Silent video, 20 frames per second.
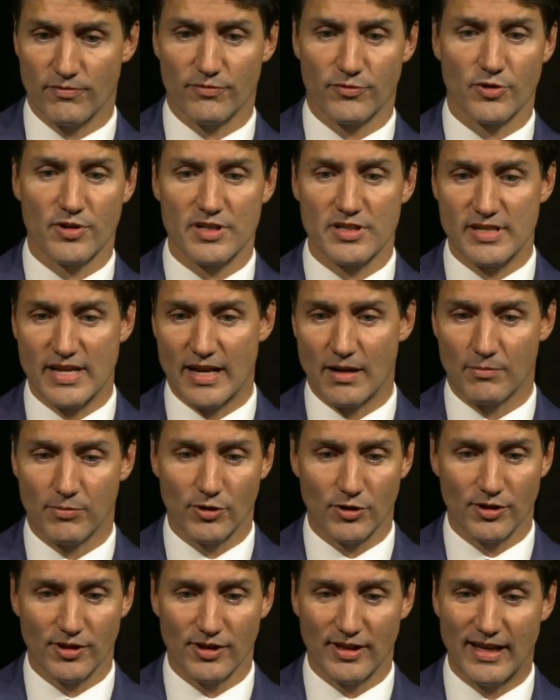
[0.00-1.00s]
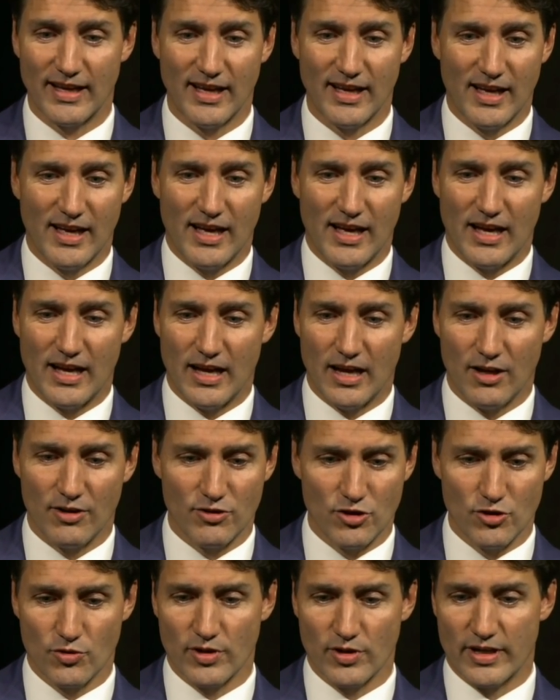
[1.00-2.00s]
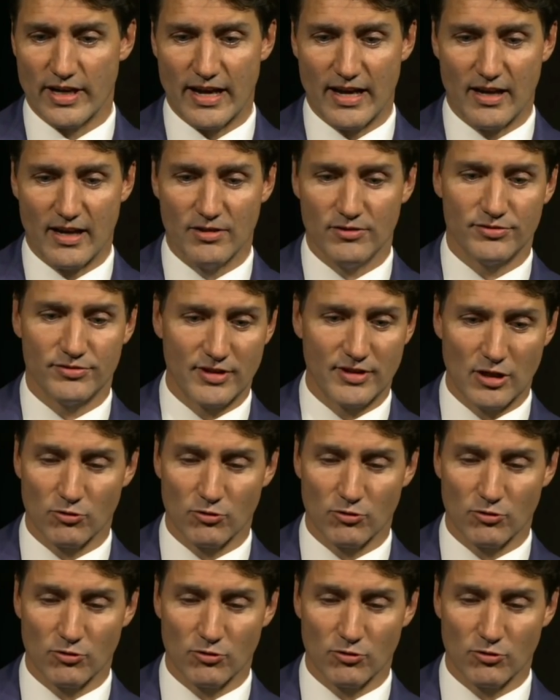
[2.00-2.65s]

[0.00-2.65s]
for example, you could have